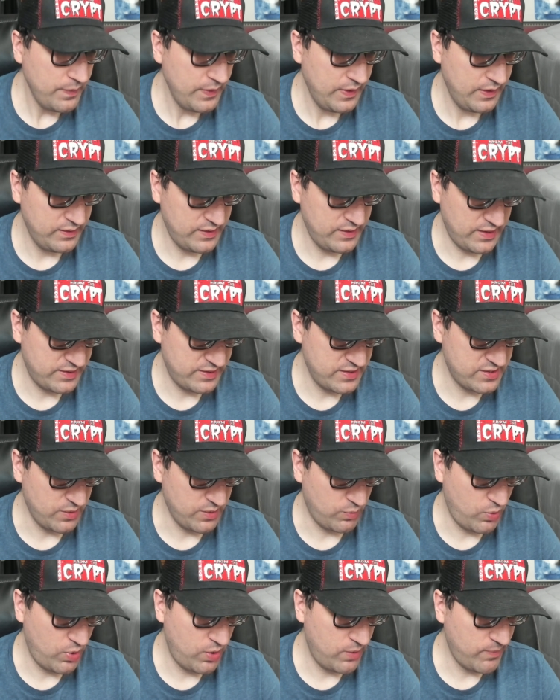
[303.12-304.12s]
Got this at
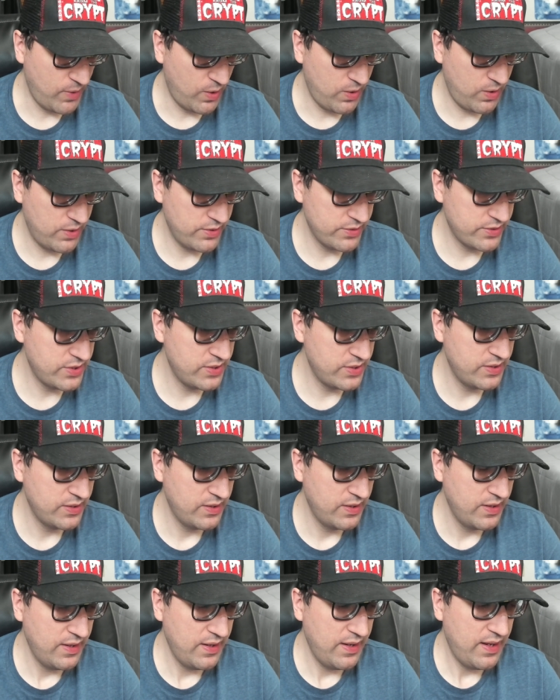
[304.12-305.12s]
Walmart.
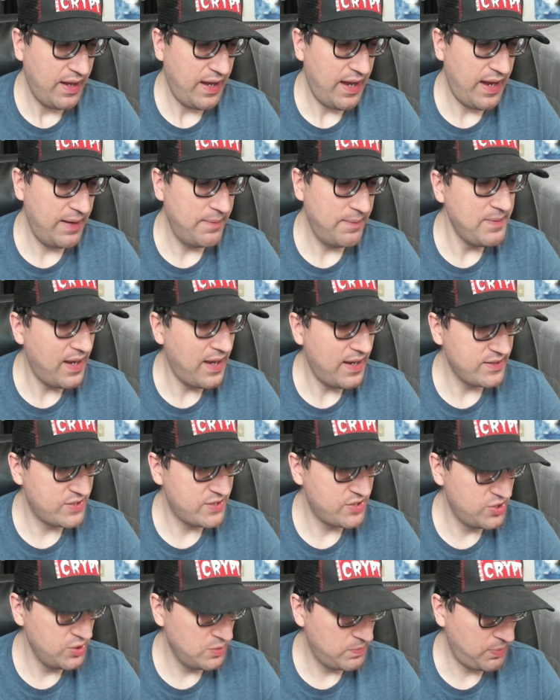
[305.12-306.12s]
I'm not
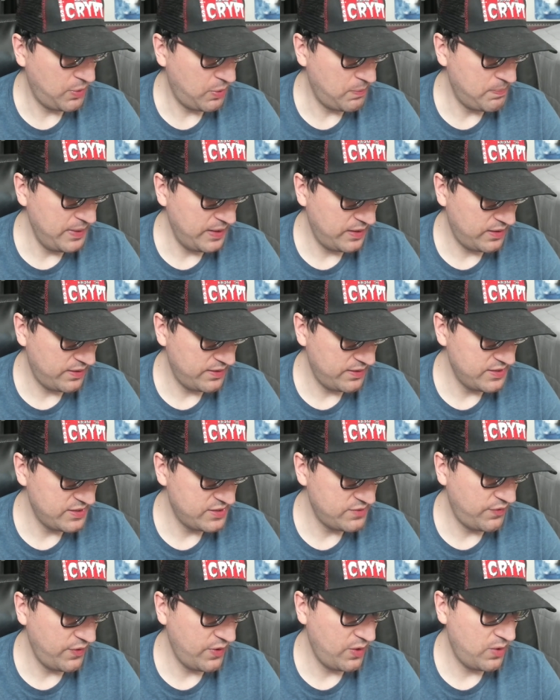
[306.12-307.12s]
super big on this
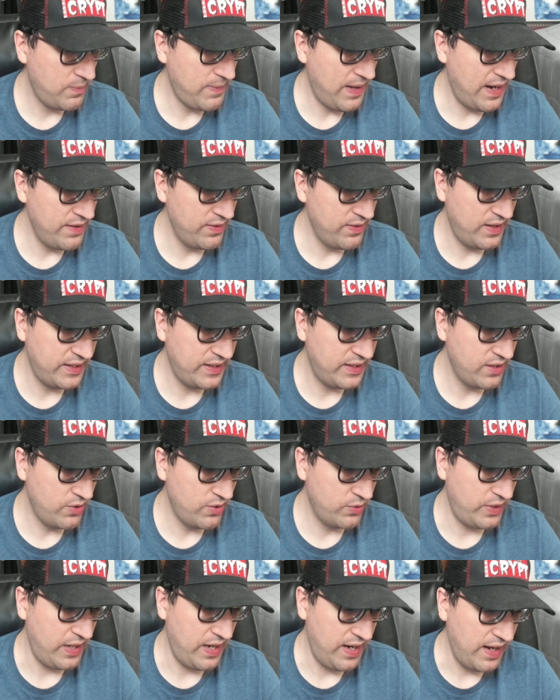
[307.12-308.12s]
film. I like it
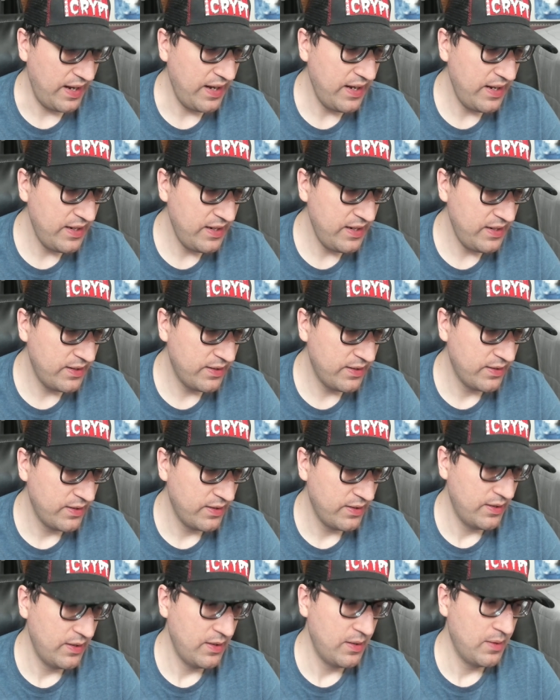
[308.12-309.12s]
okay,
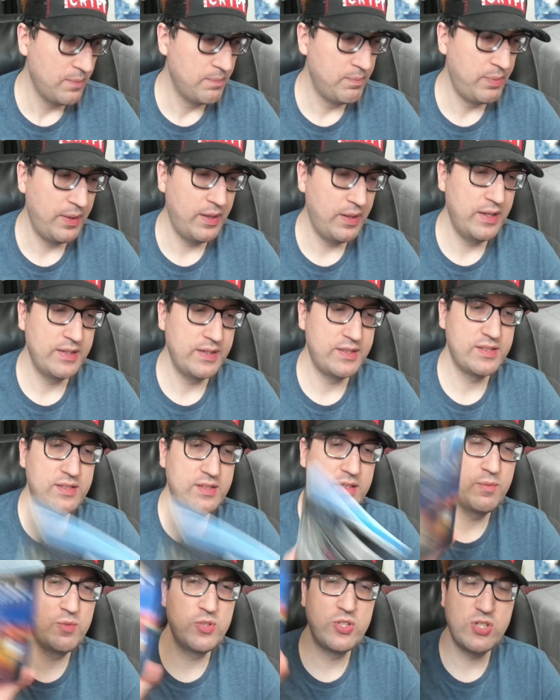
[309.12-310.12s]
but
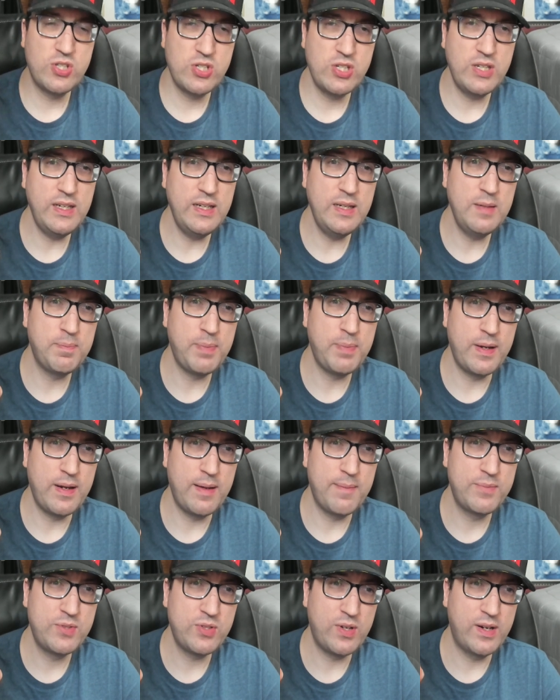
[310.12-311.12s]
it was cheap, and
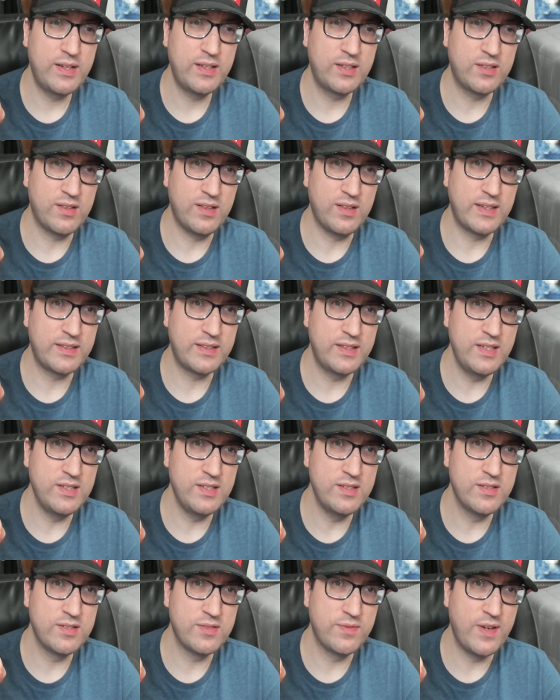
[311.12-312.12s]
I'm trying to collect
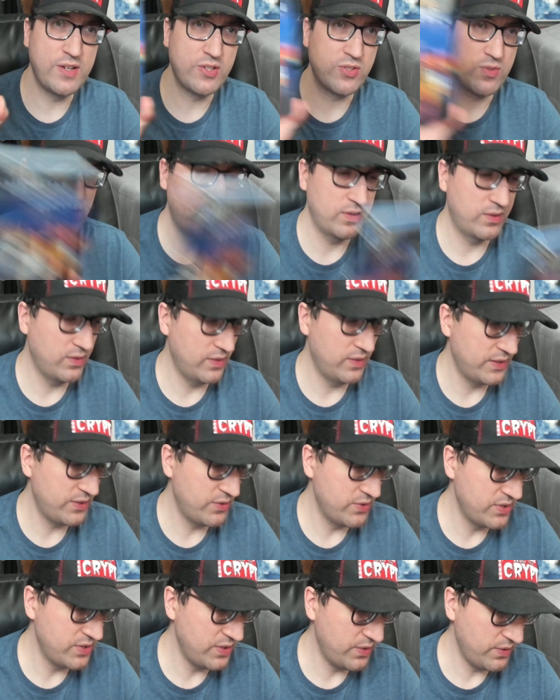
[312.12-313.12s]
these Vestron
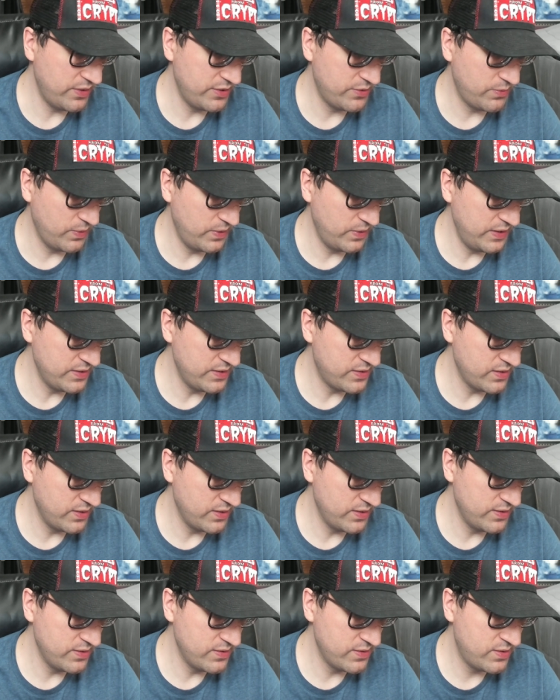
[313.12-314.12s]
Collector Series
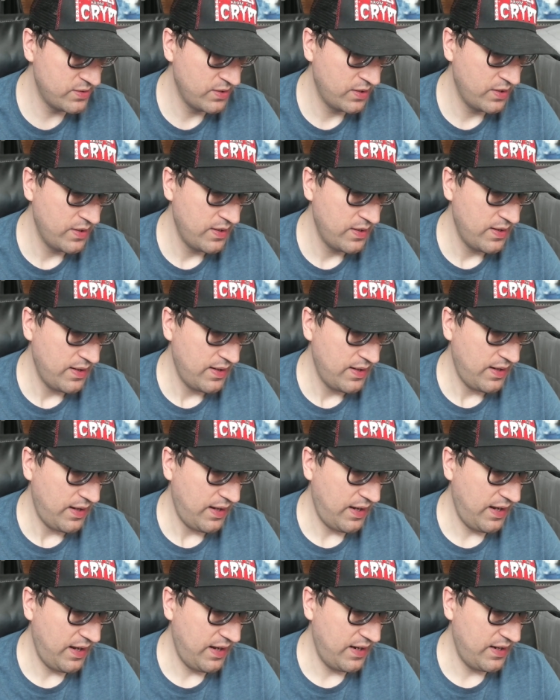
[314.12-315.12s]
releases,
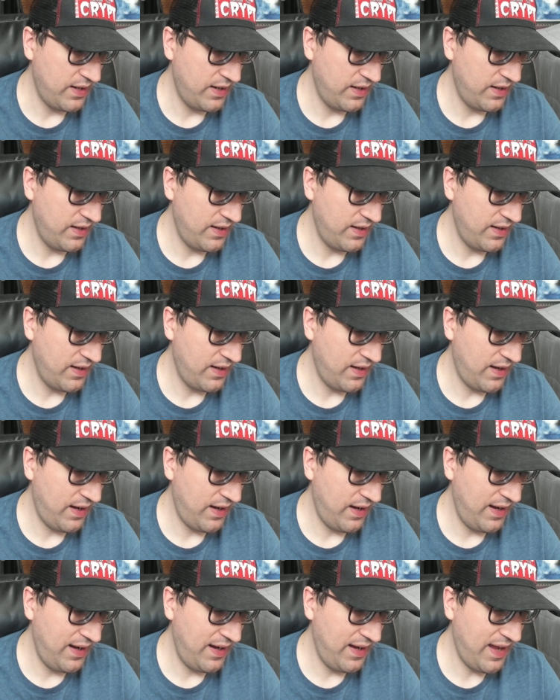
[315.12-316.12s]
and
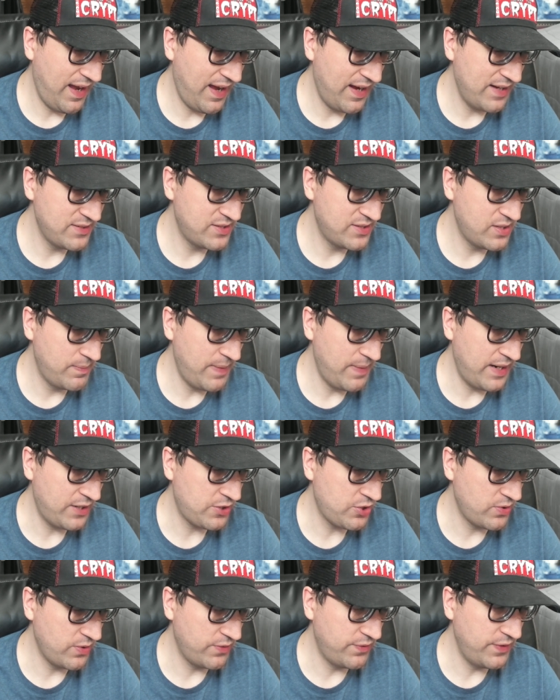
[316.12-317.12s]
it has some
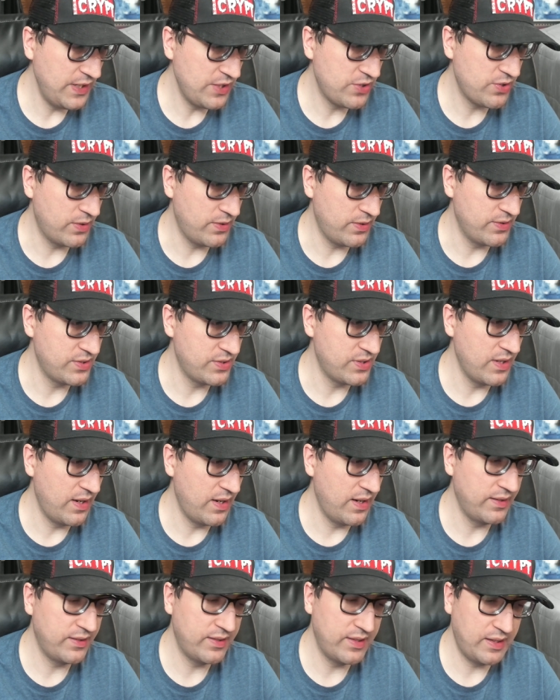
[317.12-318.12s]
extra features that
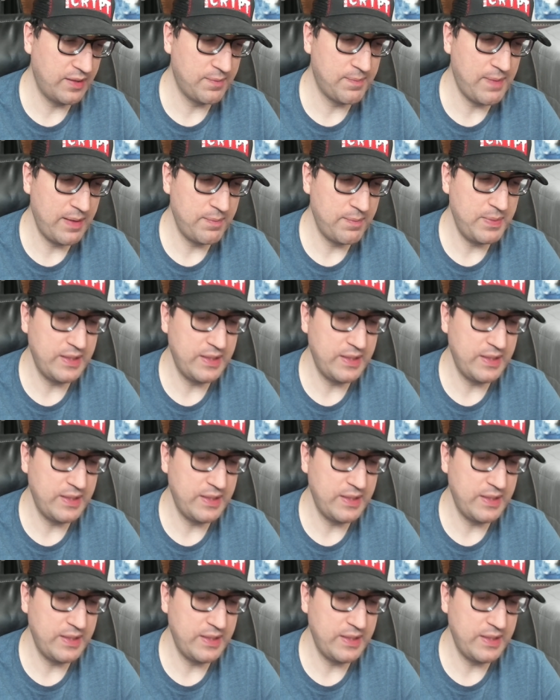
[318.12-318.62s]
I think might be